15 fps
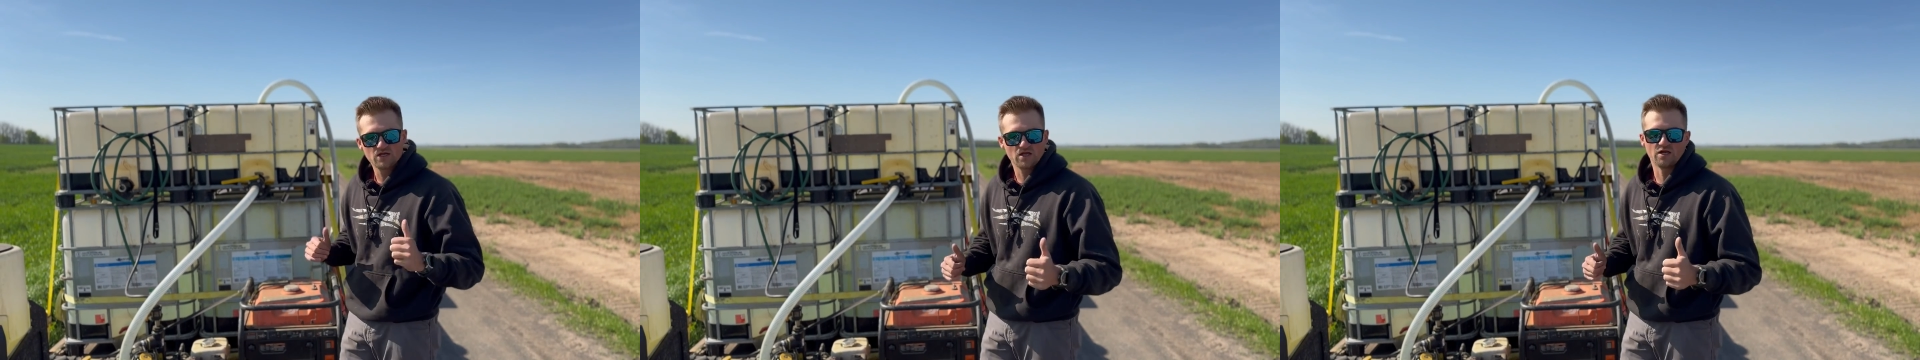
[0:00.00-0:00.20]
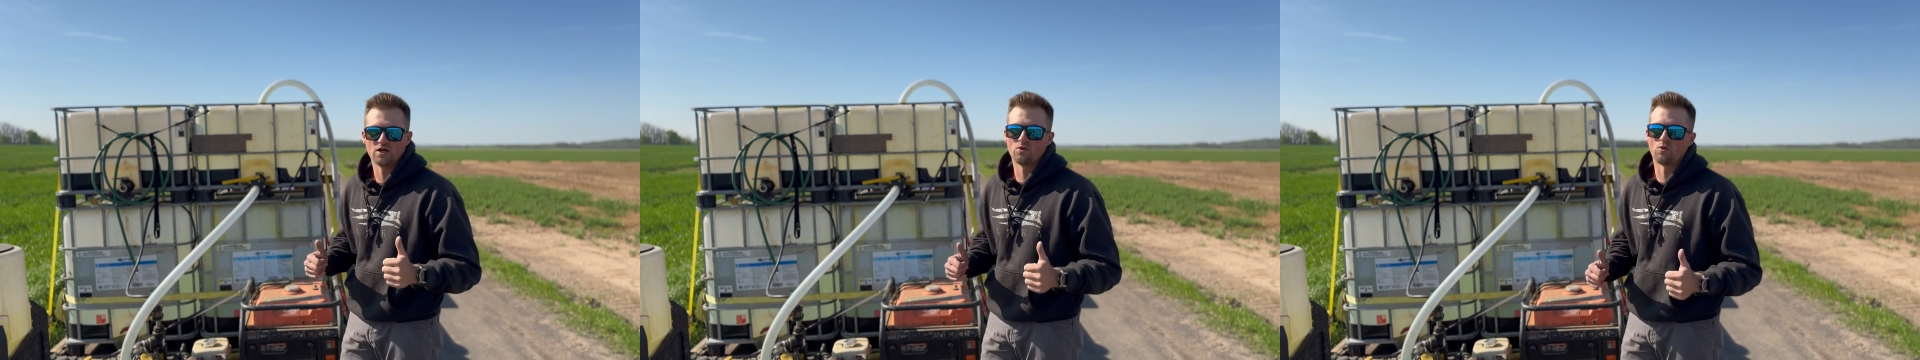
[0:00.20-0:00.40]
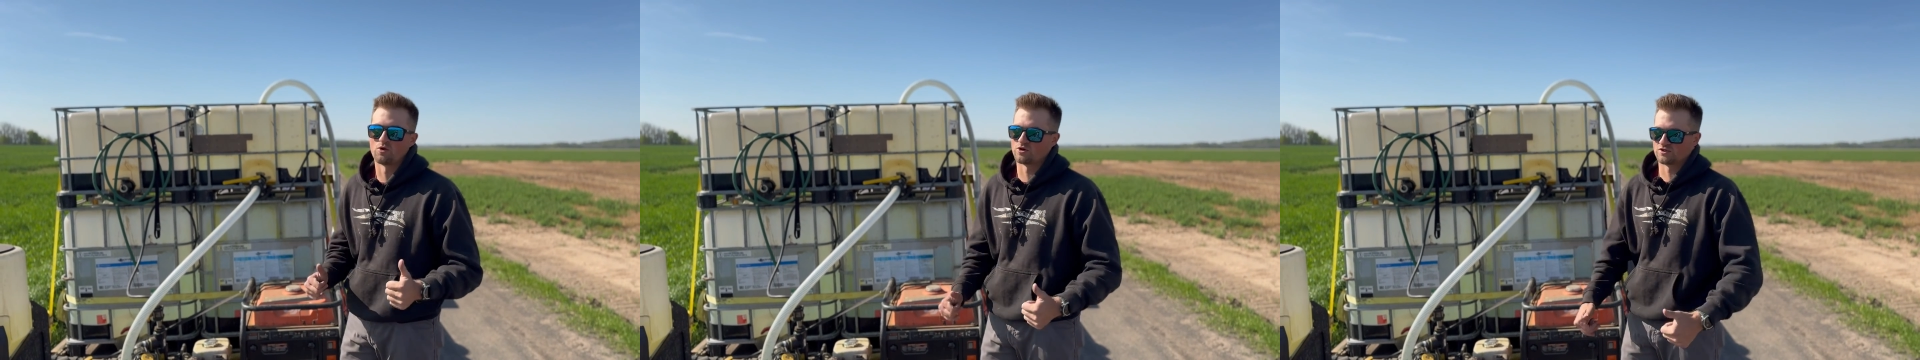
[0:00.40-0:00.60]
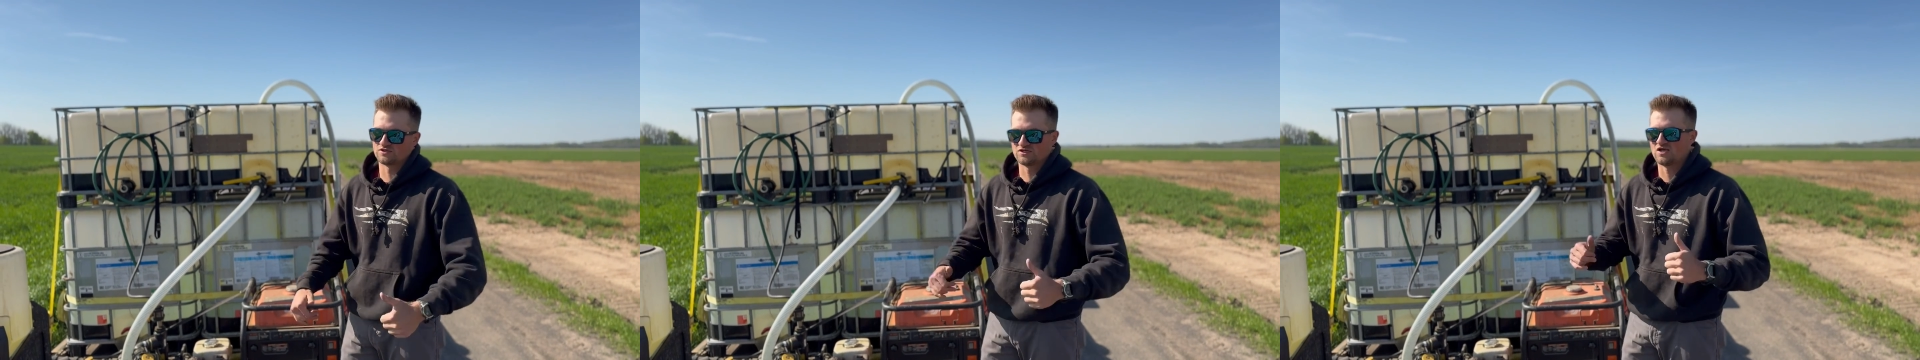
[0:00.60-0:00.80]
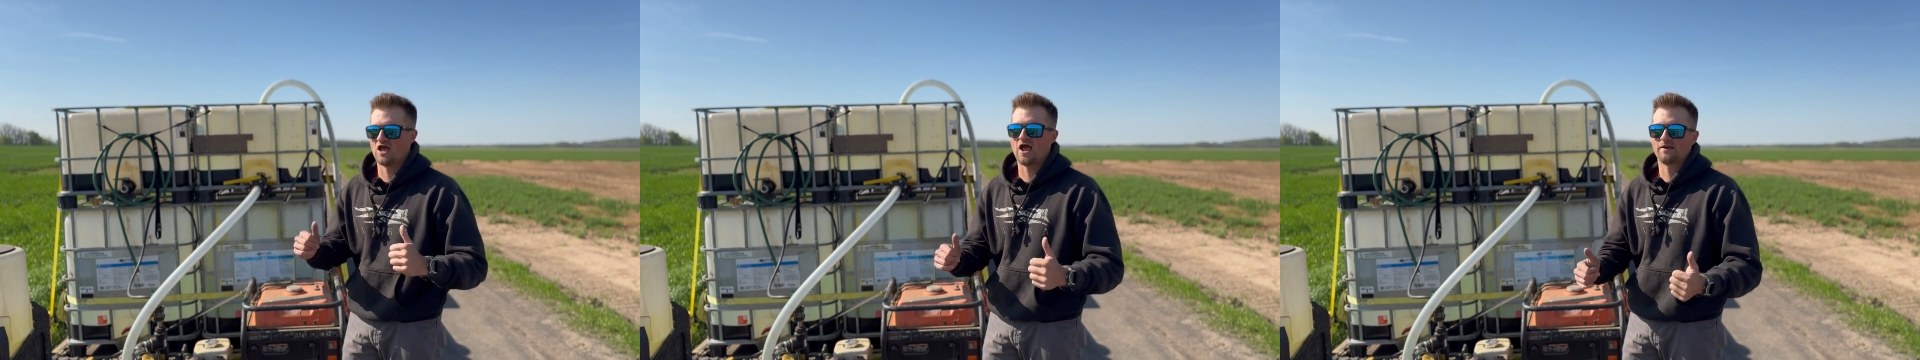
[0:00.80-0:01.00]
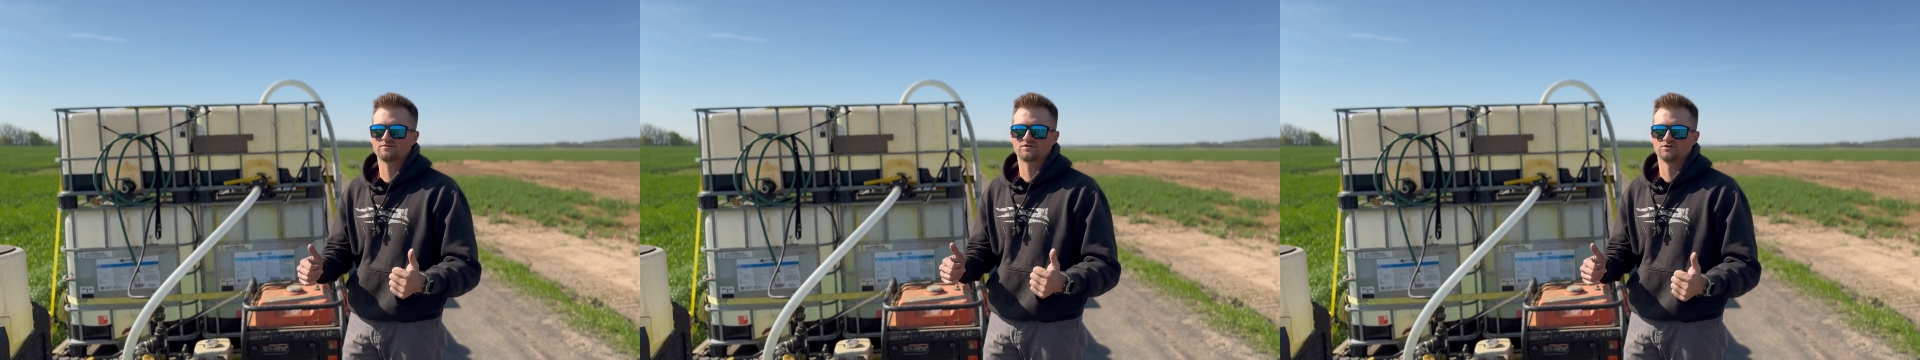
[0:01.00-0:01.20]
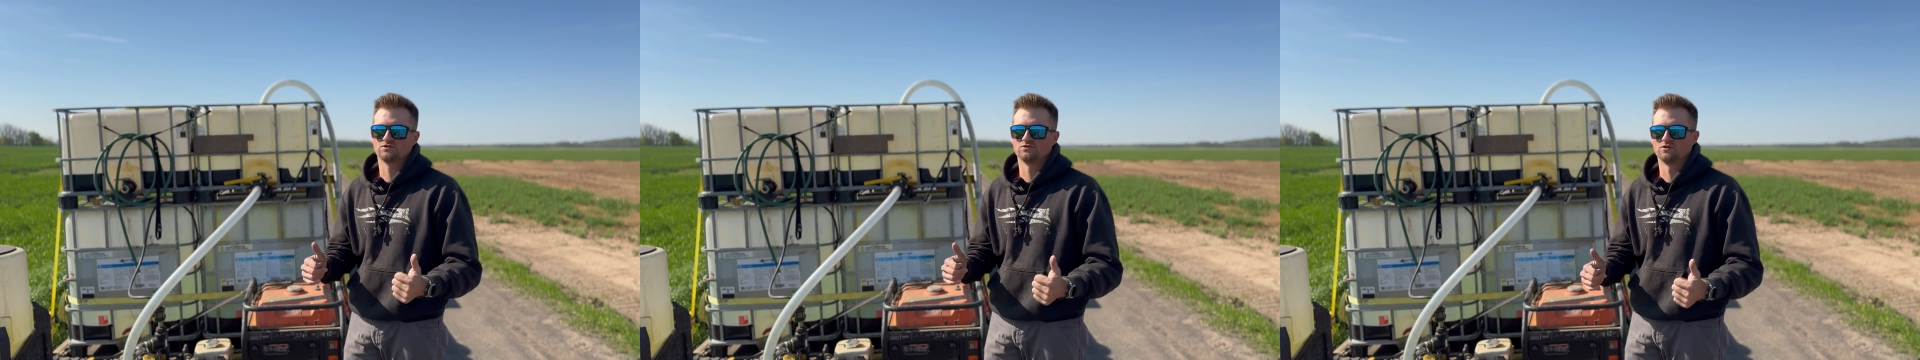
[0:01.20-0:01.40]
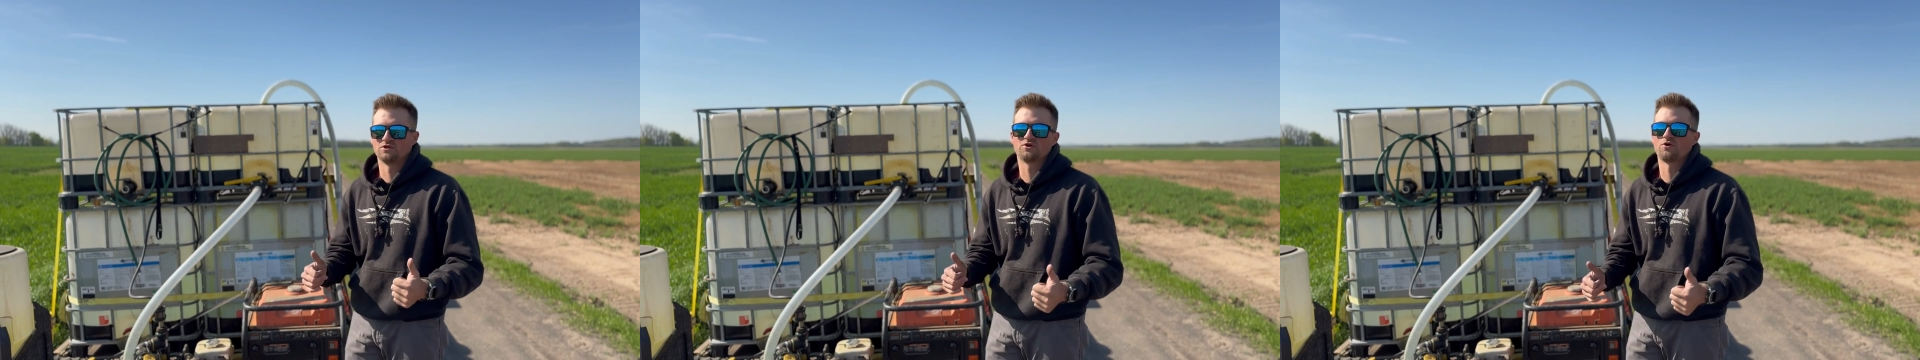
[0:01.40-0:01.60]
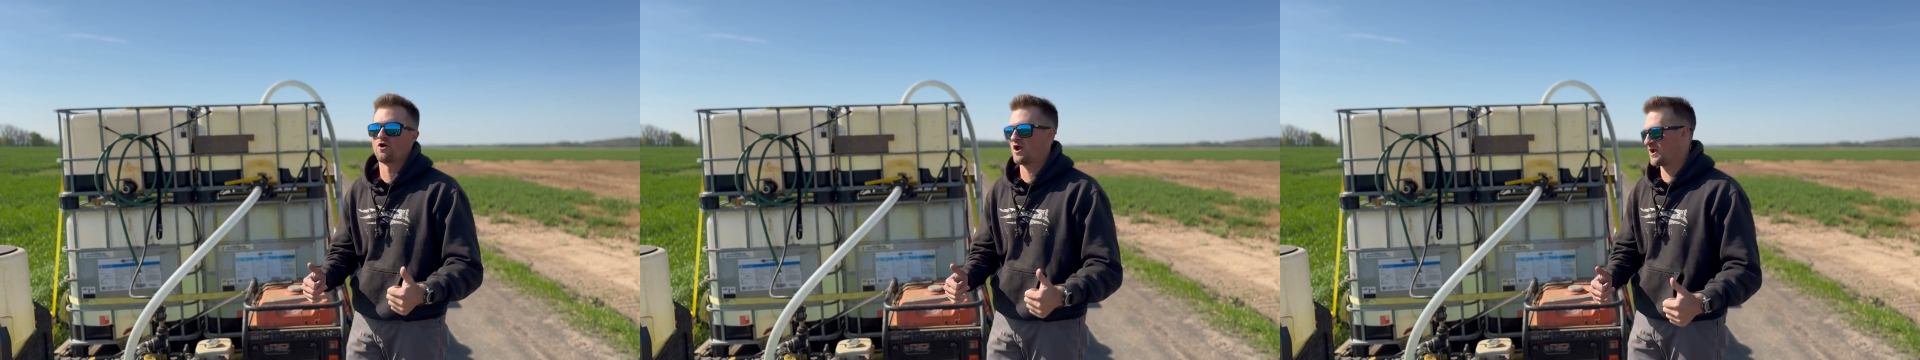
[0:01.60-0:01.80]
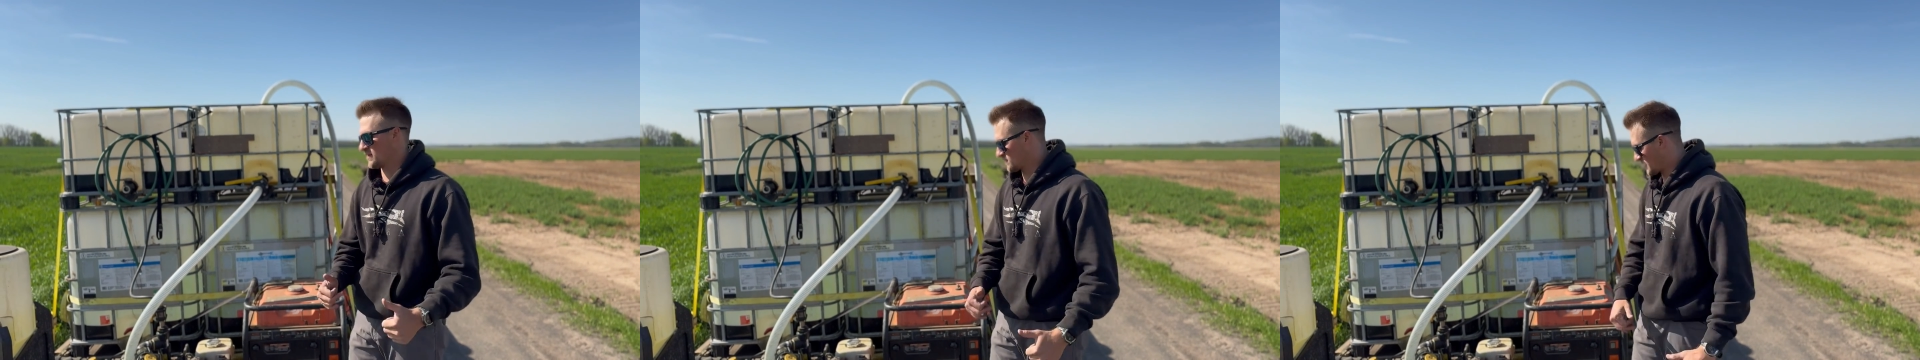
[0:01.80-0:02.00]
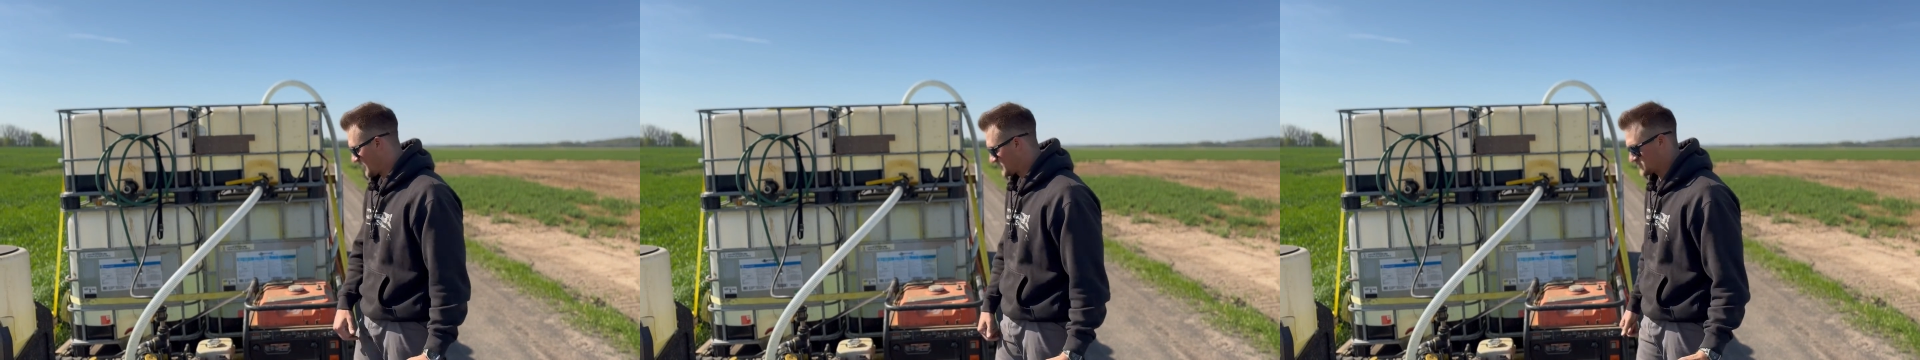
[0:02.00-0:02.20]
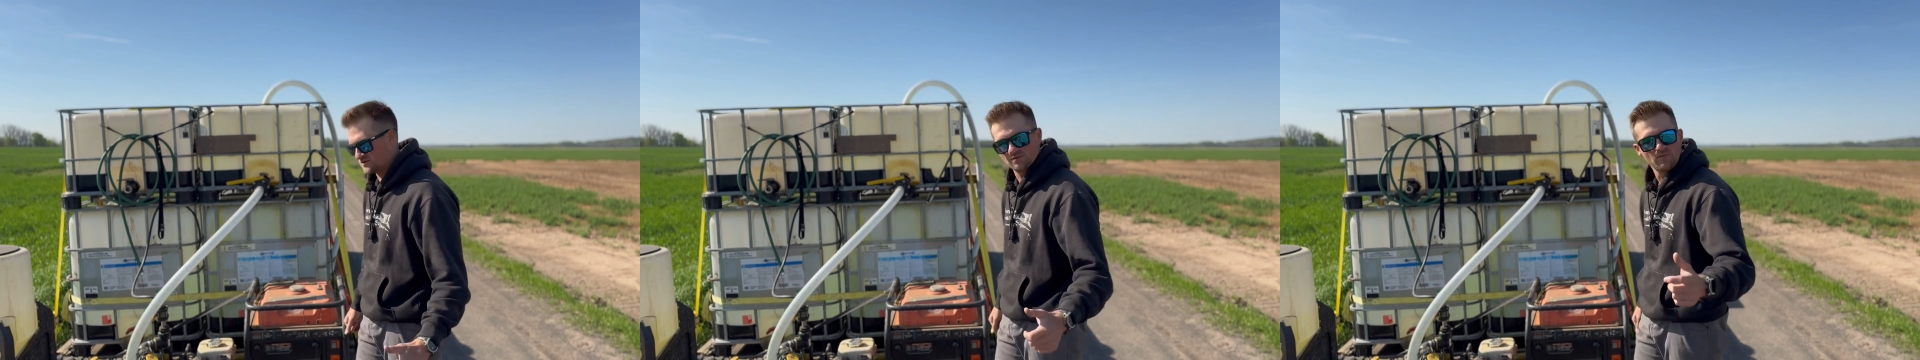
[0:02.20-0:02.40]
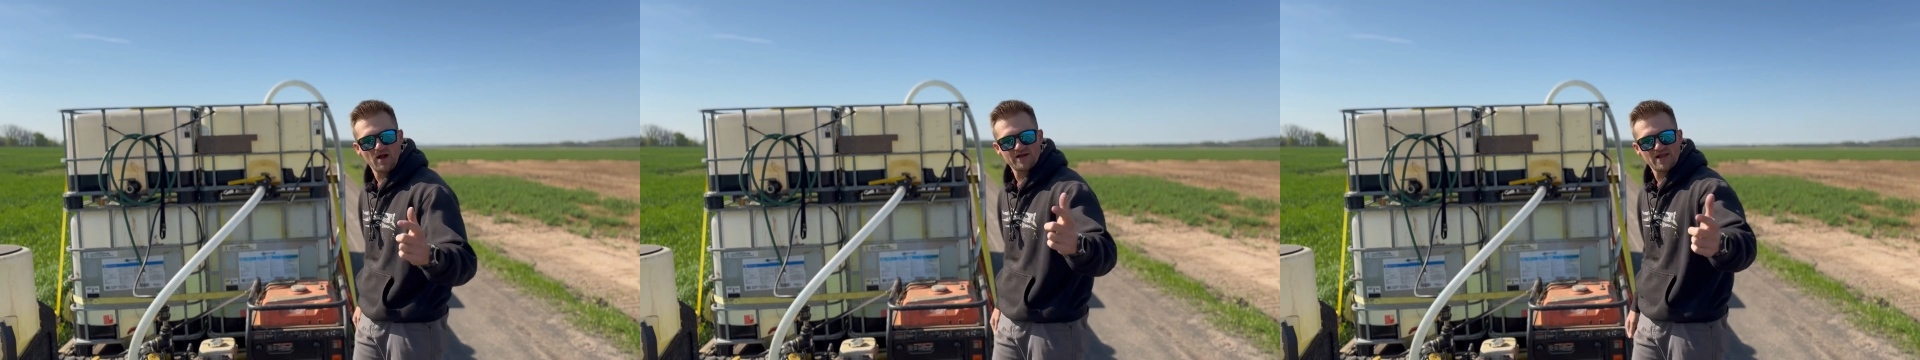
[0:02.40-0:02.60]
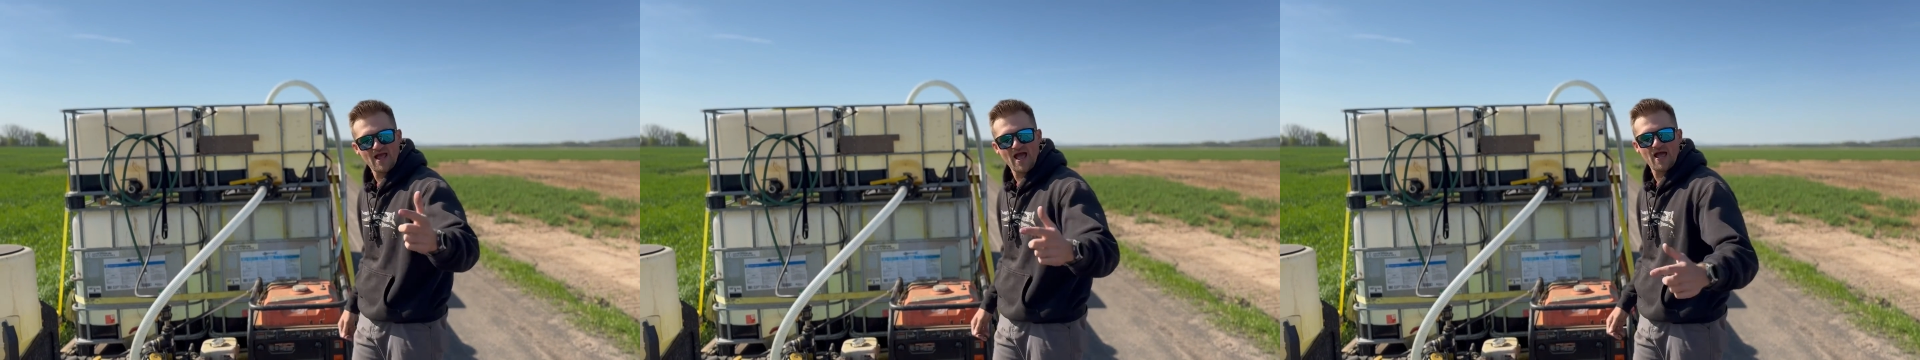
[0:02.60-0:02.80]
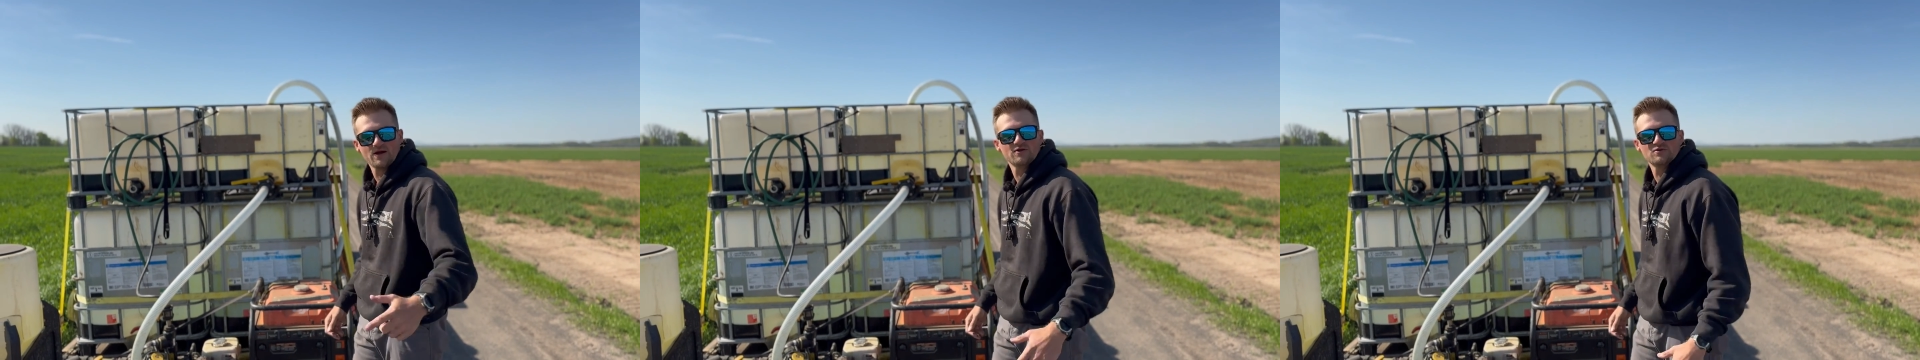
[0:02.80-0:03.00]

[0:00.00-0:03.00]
and it works absolutely great. Thanks to my dad